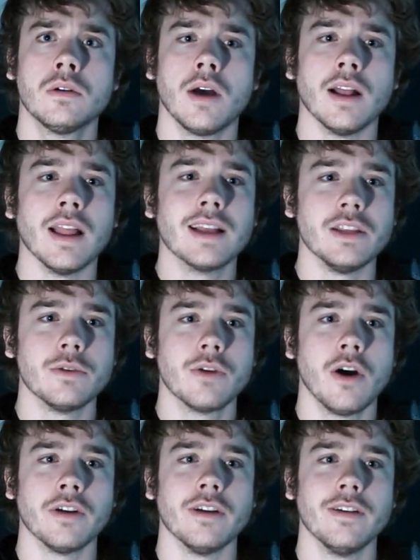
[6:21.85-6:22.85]
I like that you
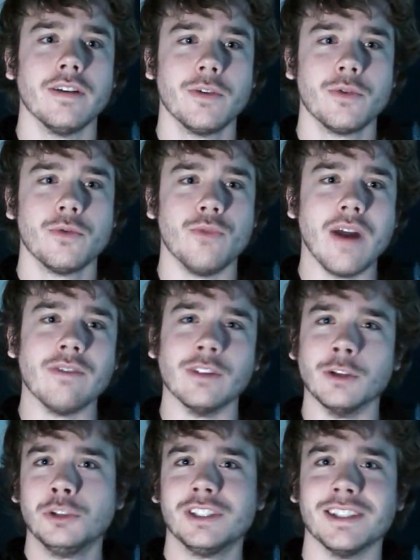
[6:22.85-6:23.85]
called it
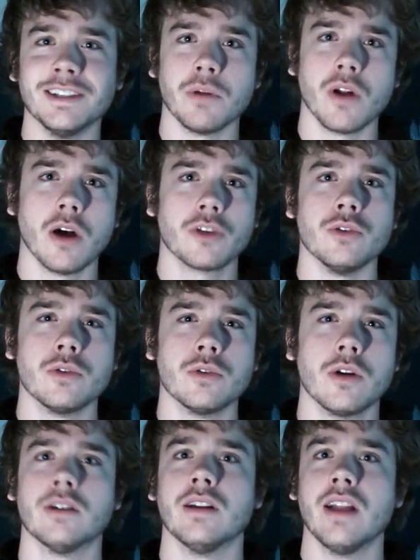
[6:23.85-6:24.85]
revolution, but also you
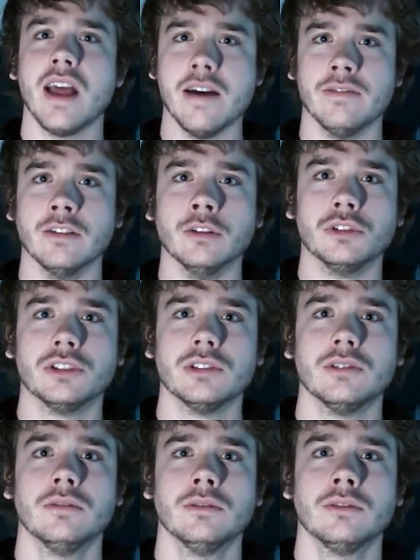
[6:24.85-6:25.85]
called it evolution.
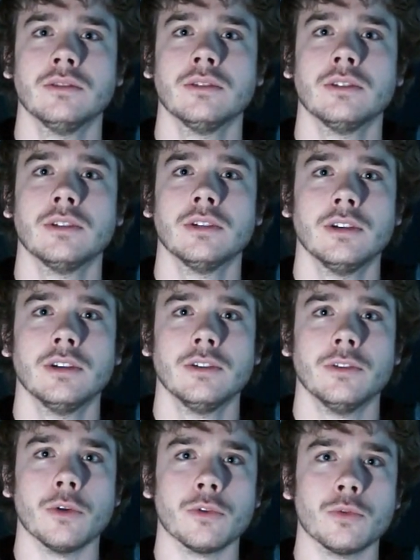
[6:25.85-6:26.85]

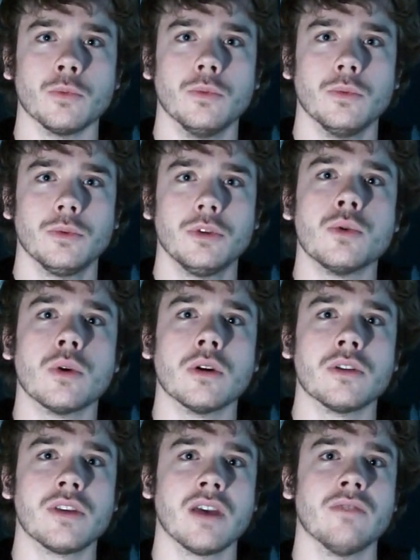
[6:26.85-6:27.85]
Those two
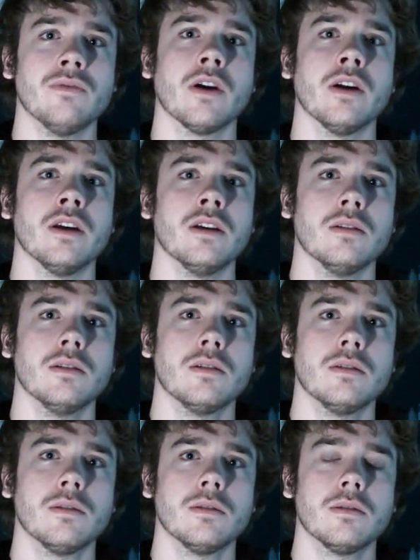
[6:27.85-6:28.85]
words have very
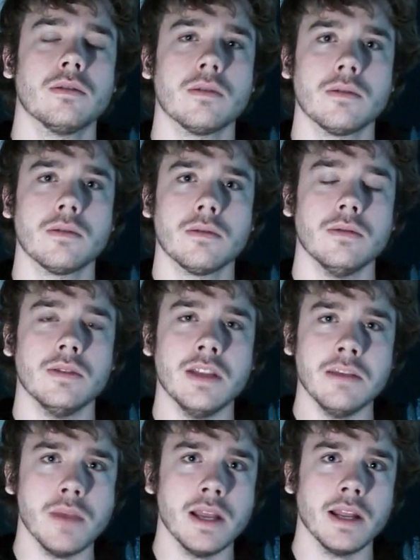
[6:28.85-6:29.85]

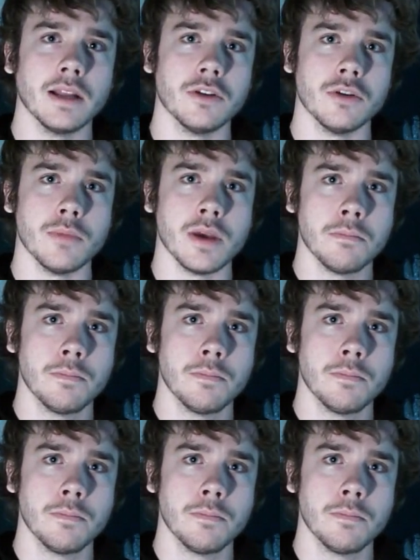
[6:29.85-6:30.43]
deep meaning to me.